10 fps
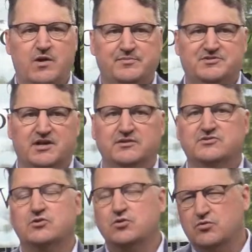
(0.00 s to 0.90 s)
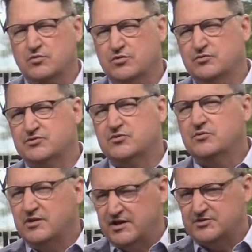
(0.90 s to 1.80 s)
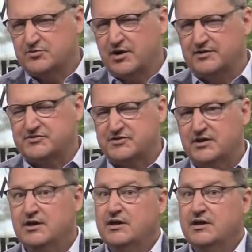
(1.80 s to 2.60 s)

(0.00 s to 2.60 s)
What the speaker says: websites, gurus. Who do they trust?